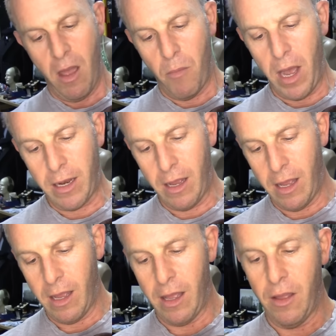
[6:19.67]
but
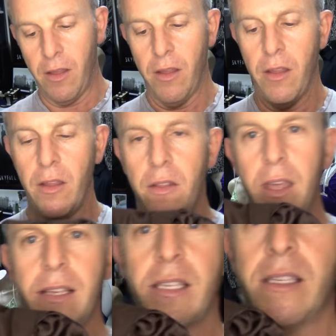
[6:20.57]

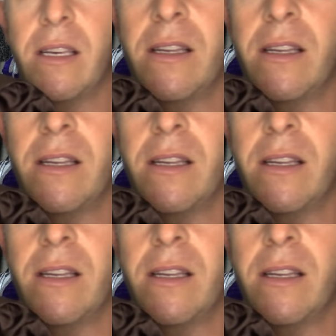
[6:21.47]
this